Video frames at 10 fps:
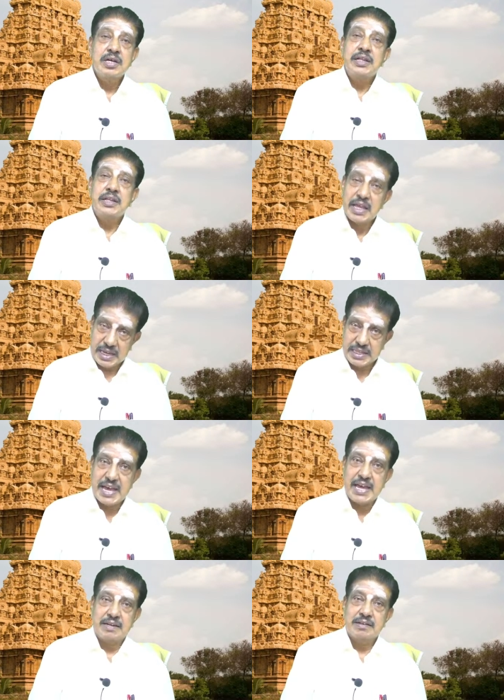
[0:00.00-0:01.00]
They are
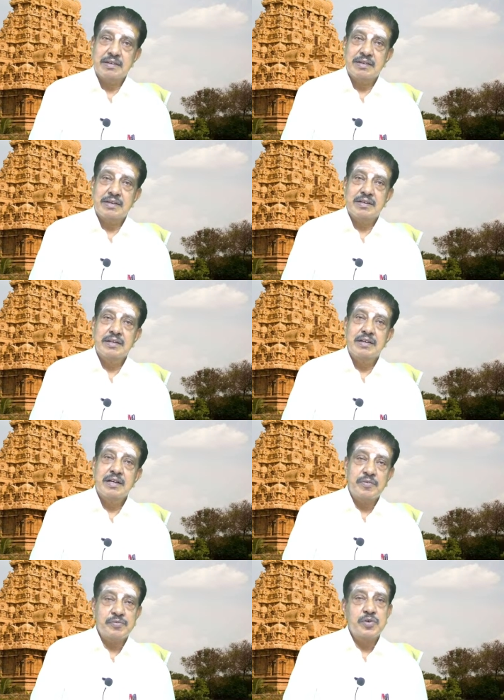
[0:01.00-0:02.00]
there,
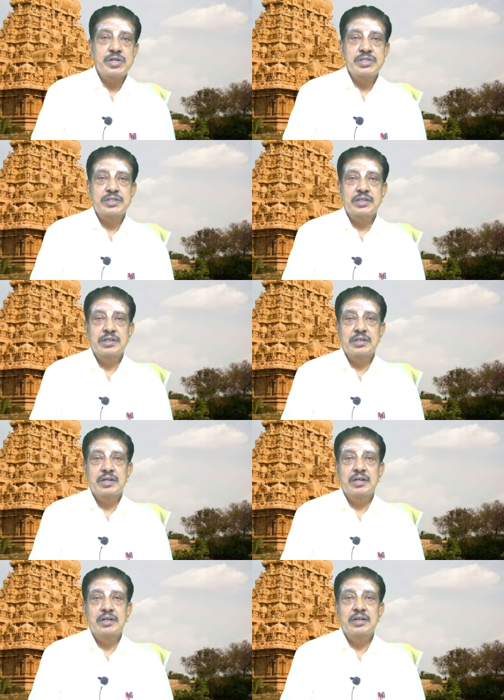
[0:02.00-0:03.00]
of course.
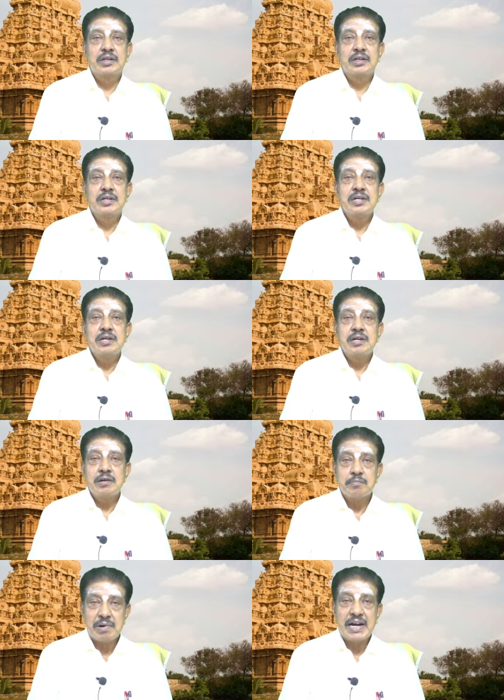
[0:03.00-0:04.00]

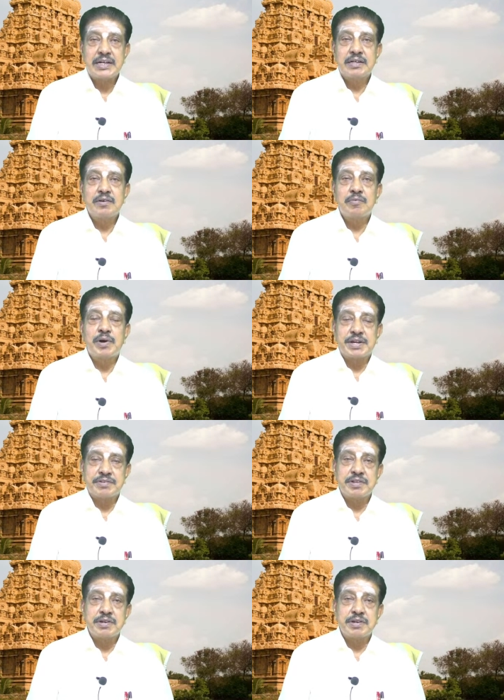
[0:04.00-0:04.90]
But what does it